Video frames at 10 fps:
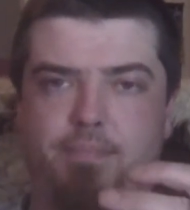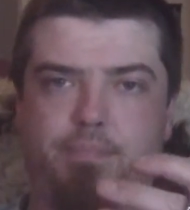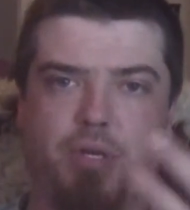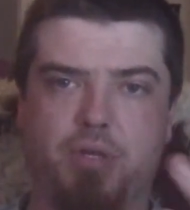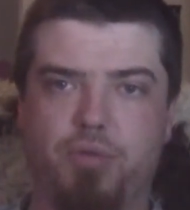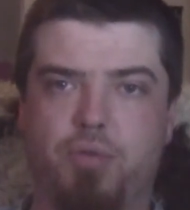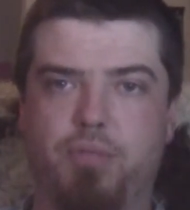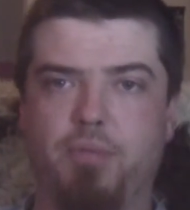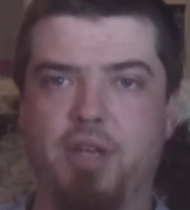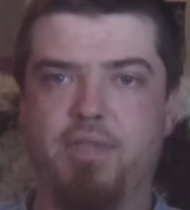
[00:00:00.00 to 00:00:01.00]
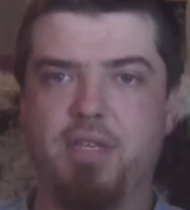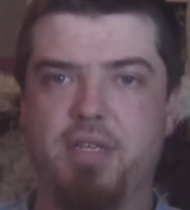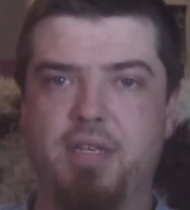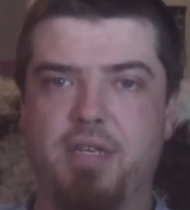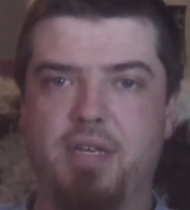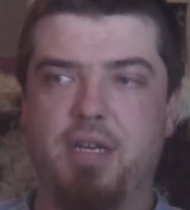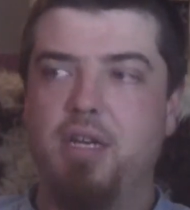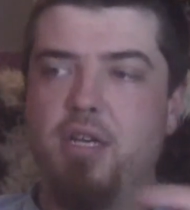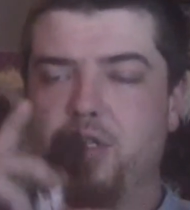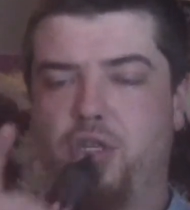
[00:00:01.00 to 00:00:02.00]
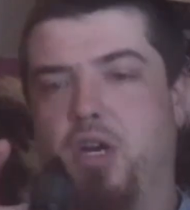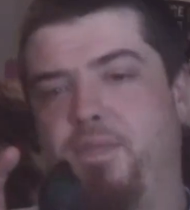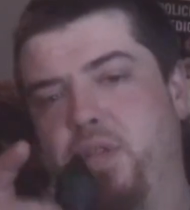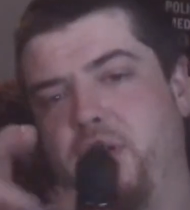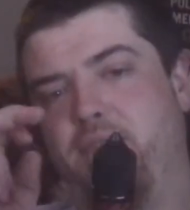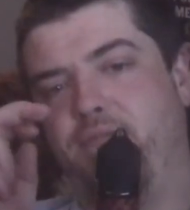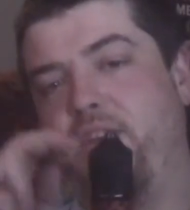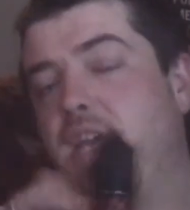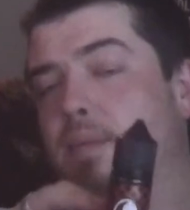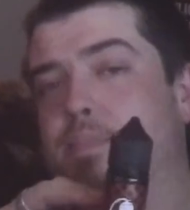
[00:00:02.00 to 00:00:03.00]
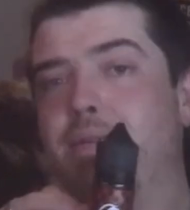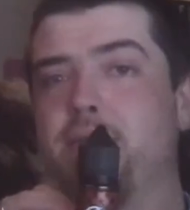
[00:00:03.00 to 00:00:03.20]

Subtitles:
But there's no room left. So you have to vape